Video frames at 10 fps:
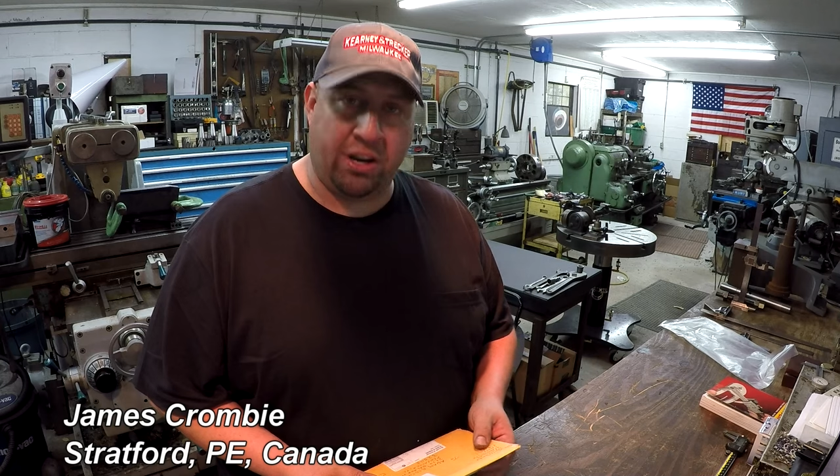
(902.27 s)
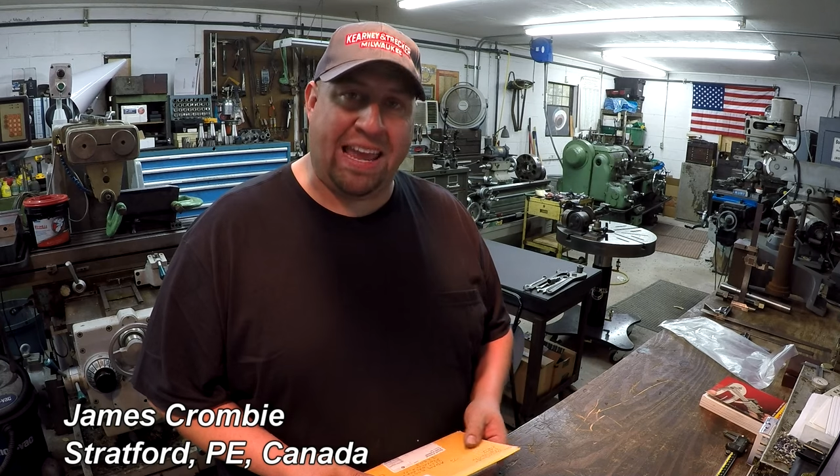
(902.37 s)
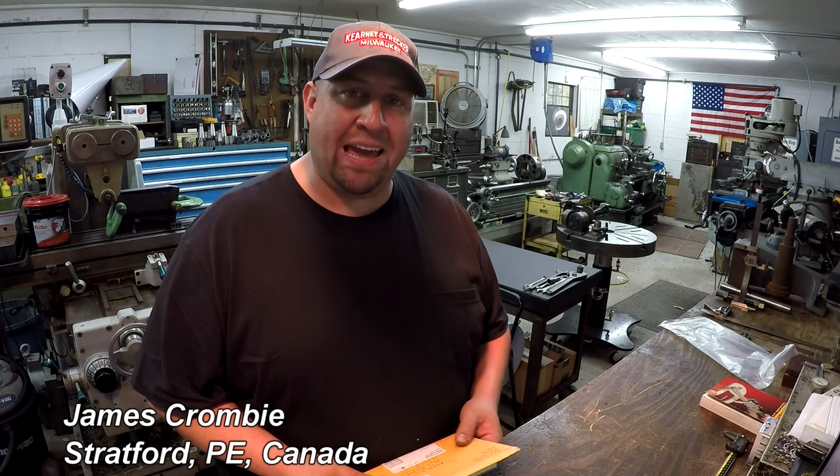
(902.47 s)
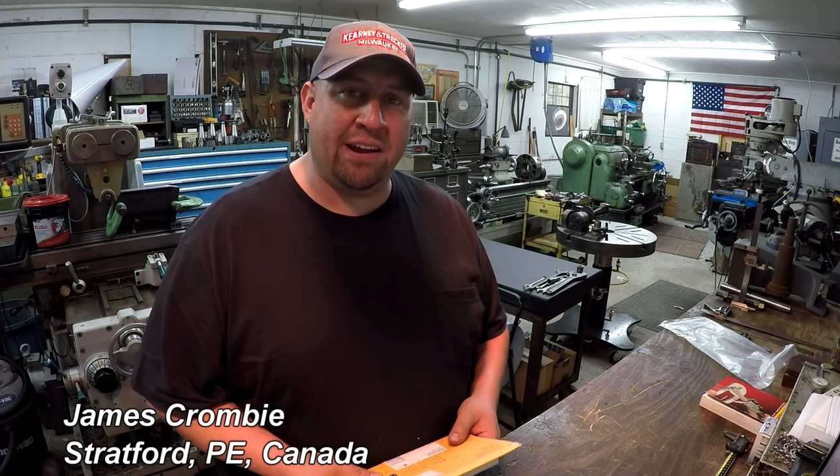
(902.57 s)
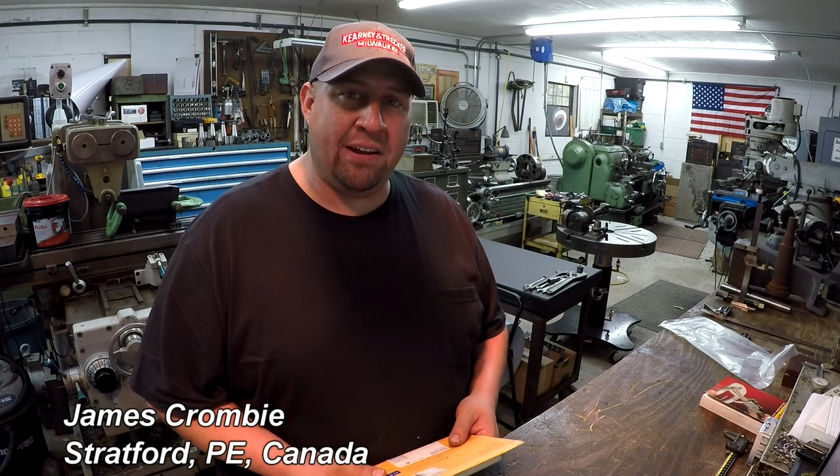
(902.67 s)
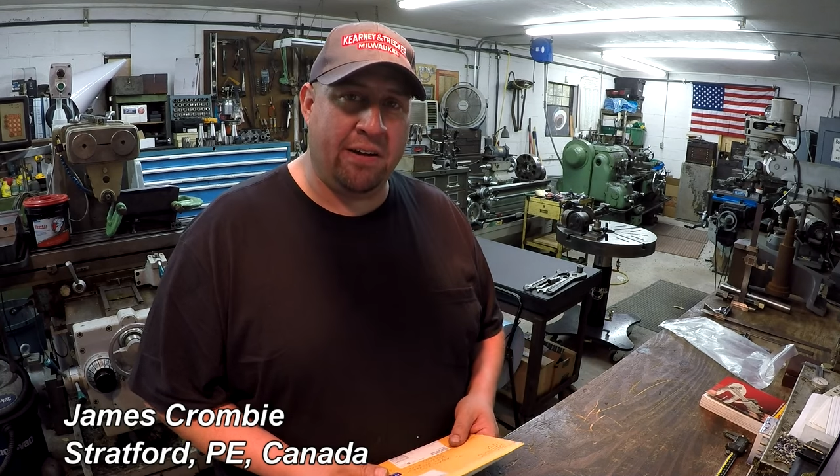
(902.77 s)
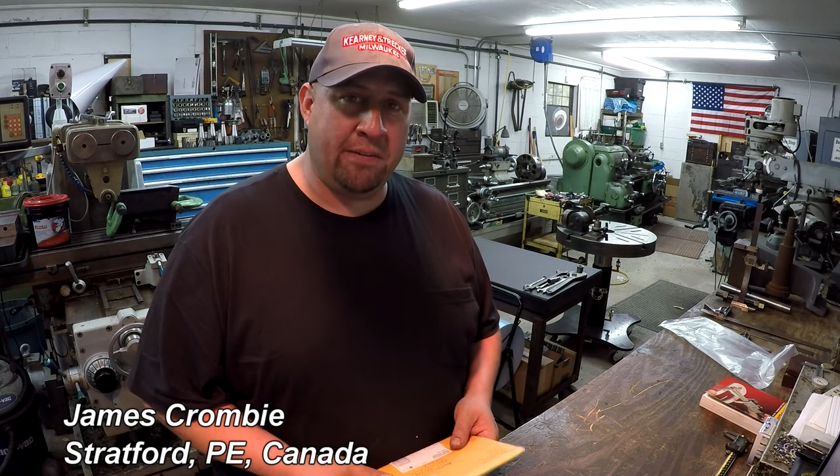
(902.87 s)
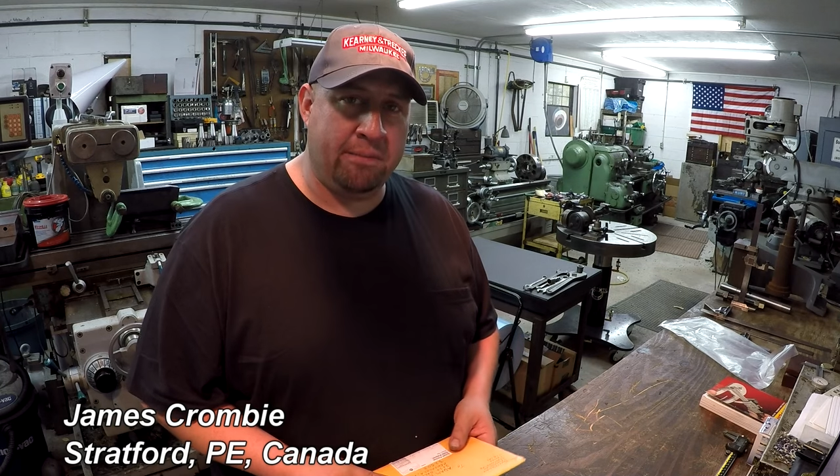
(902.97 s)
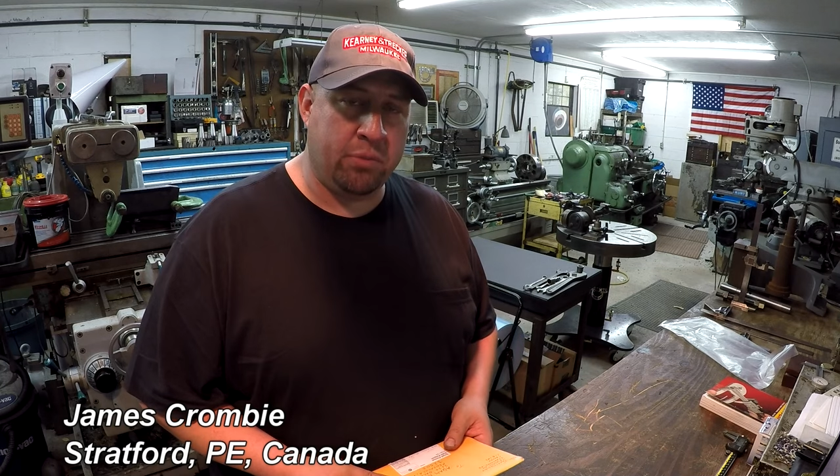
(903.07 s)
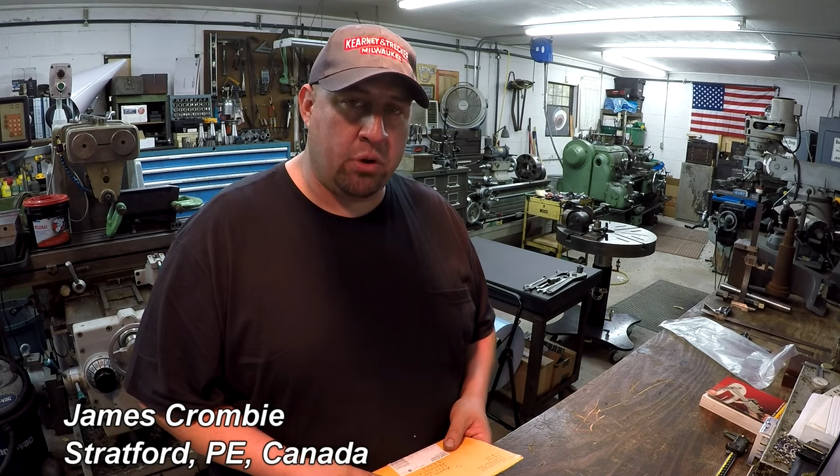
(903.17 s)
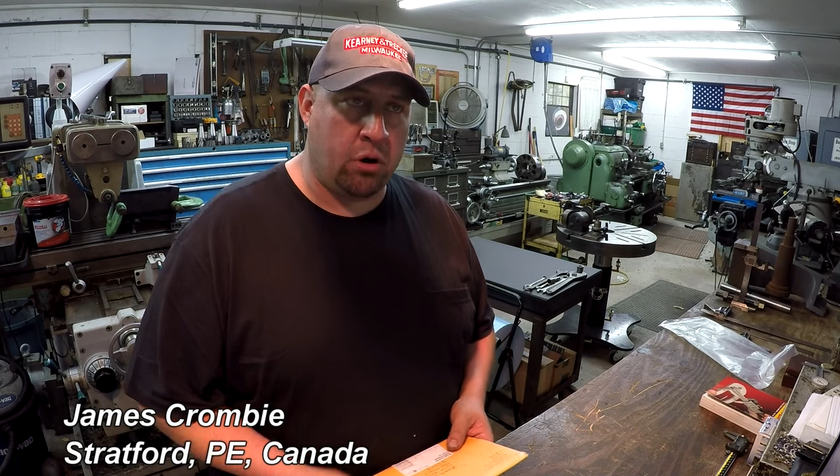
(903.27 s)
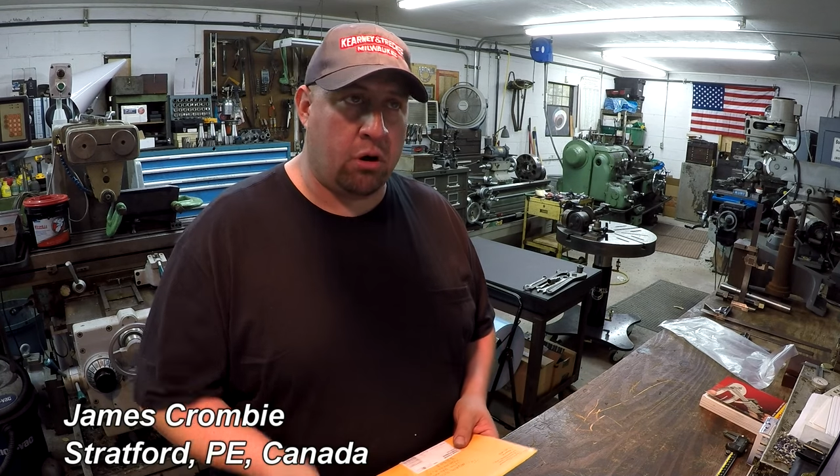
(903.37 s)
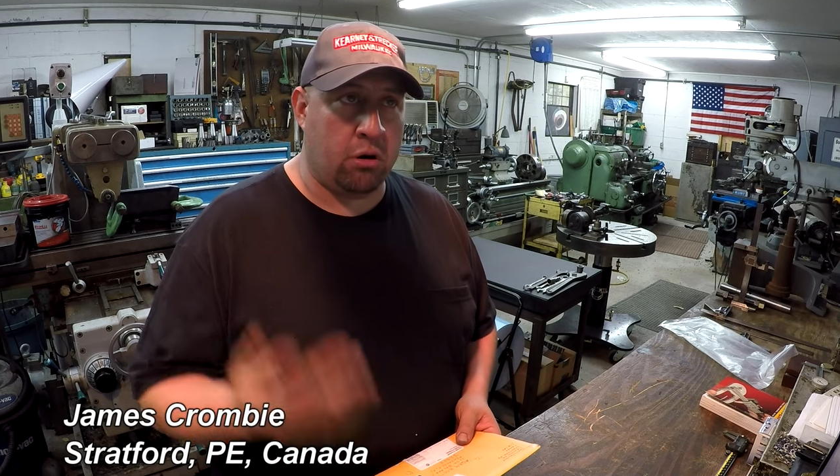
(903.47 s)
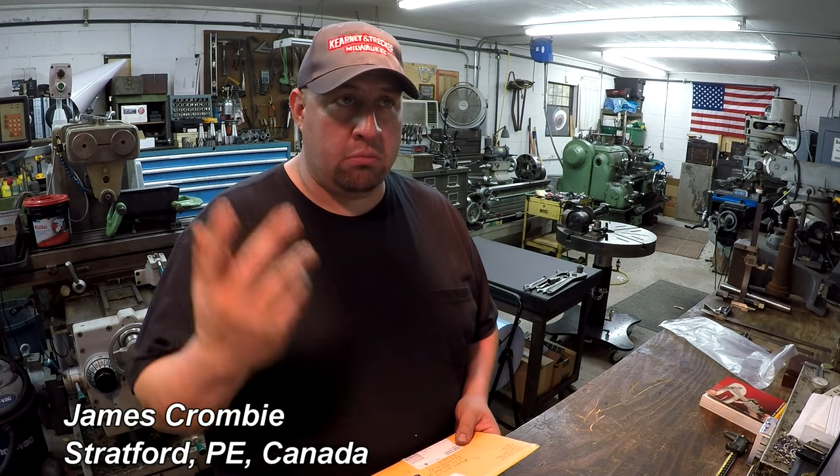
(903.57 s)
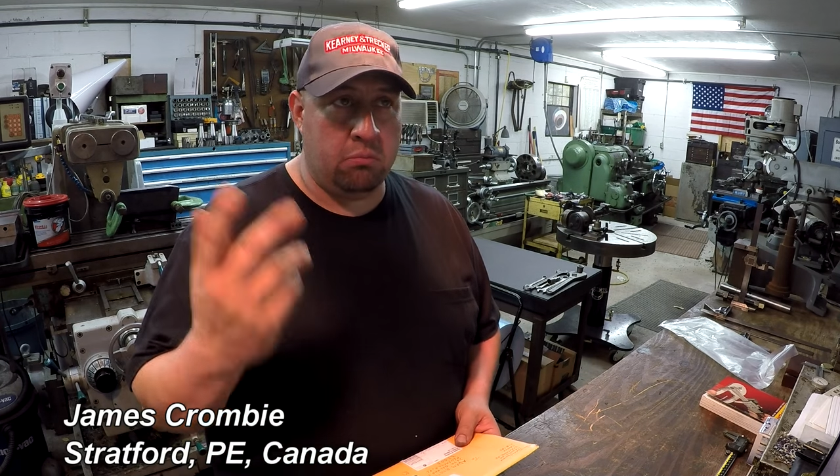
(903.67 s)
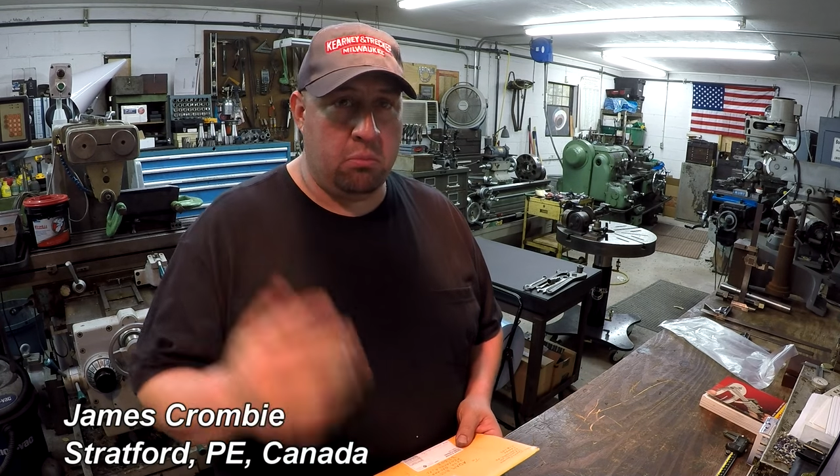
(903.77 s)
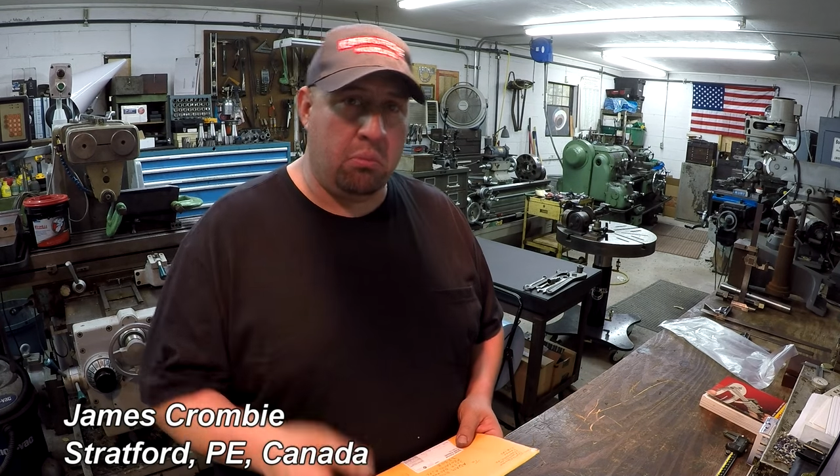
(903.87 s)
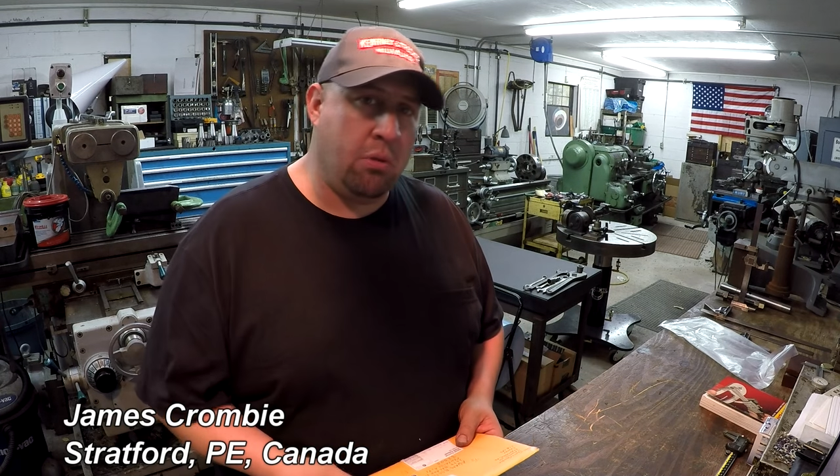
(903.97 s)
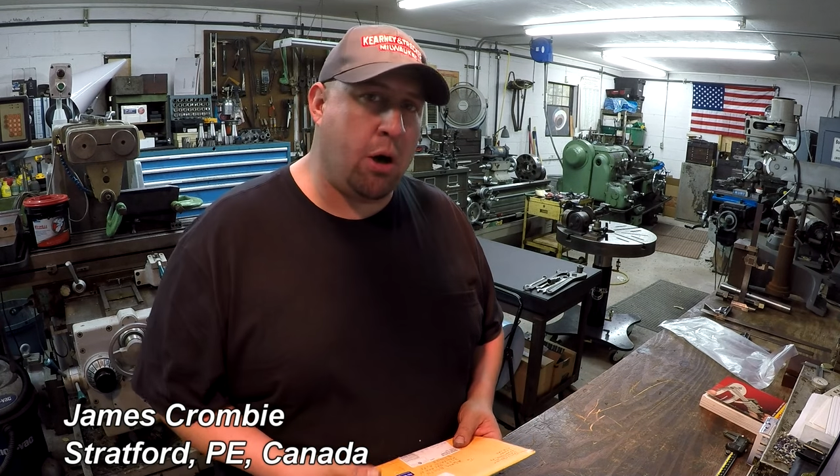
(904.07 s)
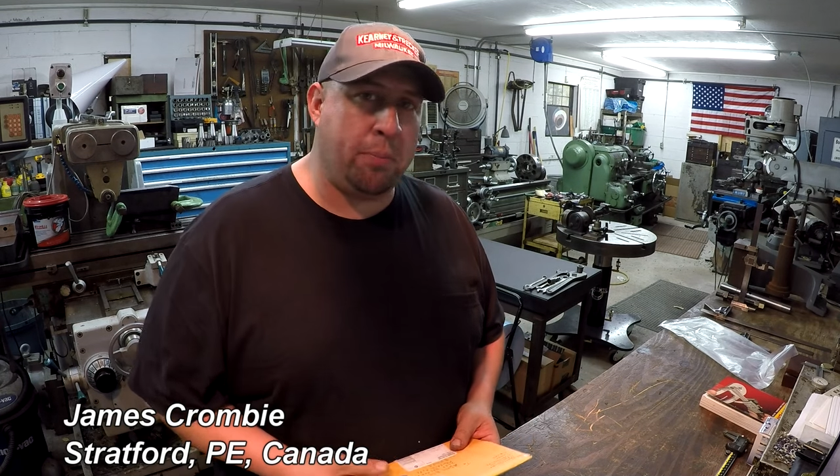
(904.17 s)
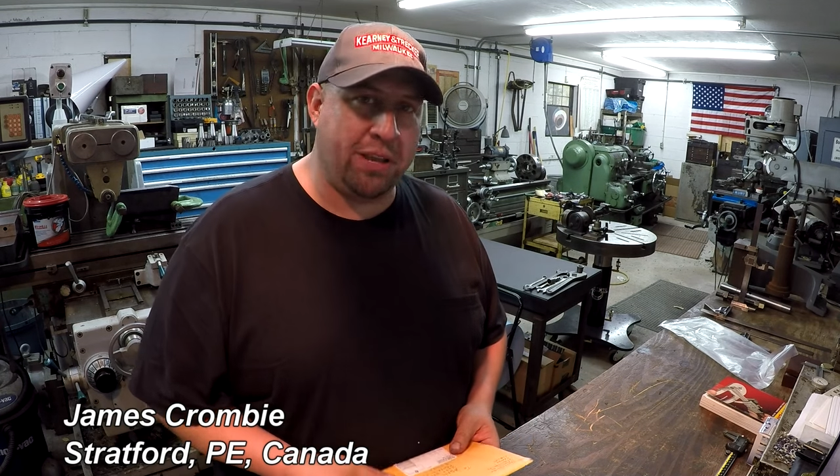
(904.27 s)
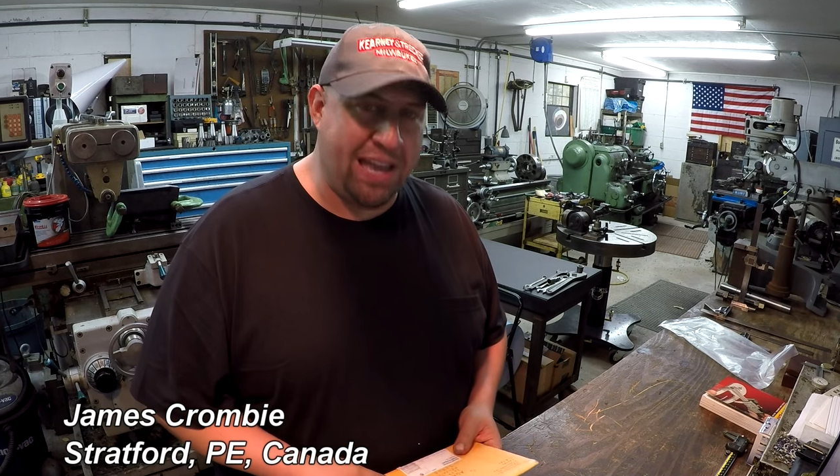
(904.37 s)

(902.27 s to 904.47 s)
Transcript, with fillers: in Canada, or up in